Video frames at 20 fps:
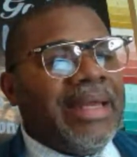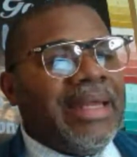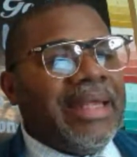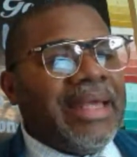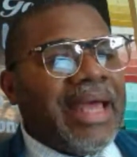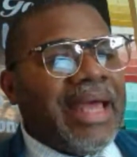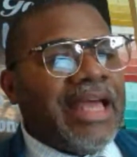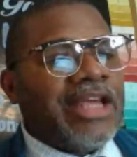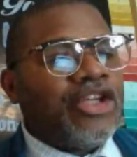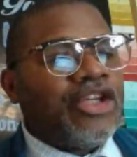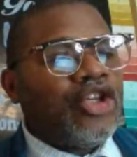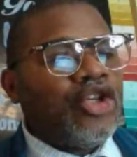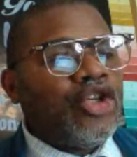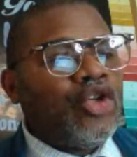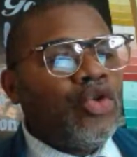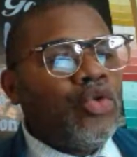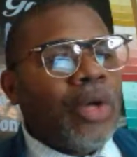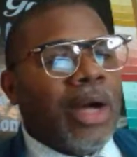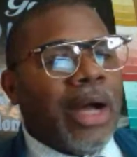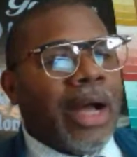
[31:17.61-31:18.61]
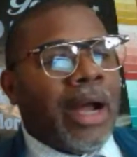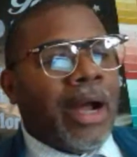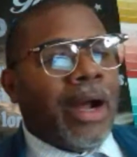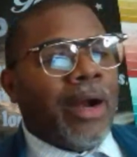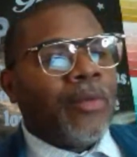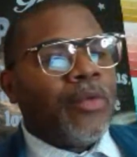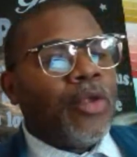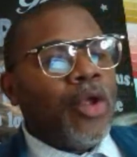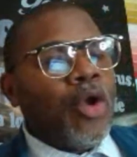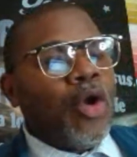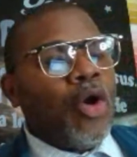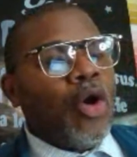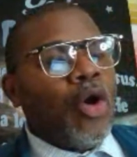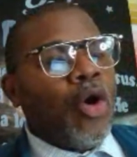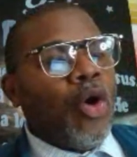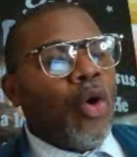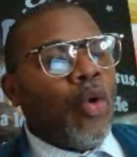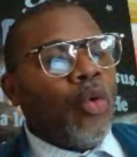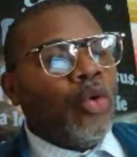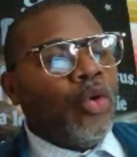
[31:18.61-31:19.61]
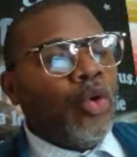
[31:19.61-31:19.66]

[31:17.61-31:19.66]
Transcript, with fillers: who is mighty as you are,